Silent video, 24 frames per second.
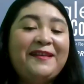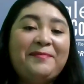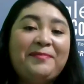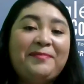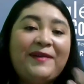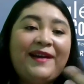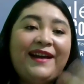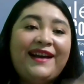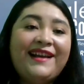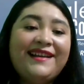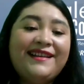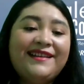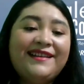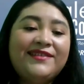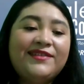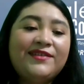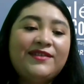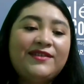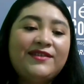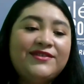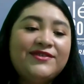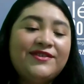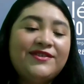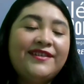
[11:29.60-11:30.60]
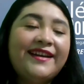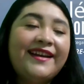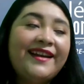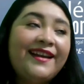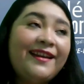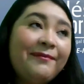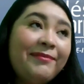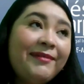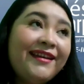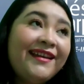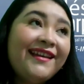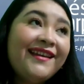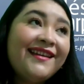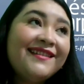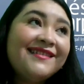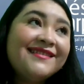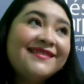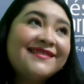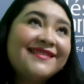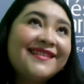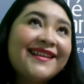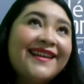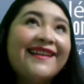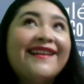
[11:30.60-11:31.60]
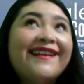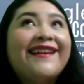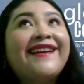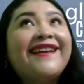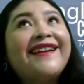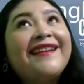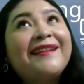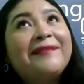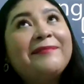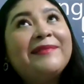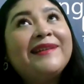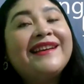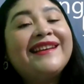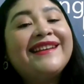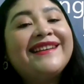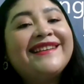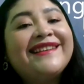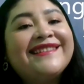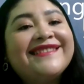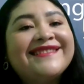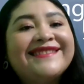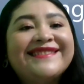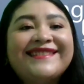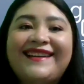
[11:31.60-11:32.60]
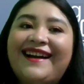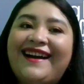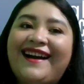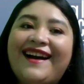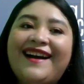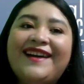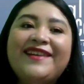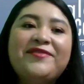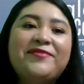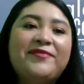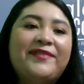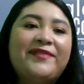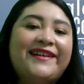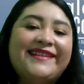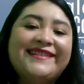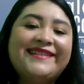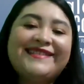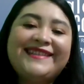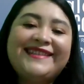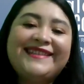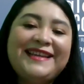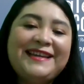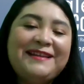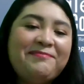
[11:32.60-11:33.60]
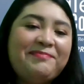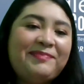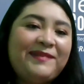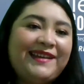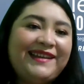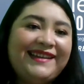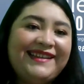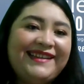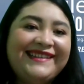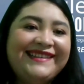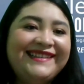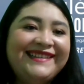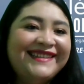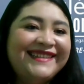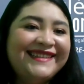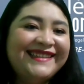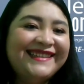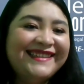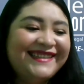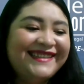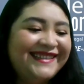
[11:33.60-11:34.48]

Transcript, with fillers: y después ahí soy yo, Elvis. Elvis, ah, you're sleeping.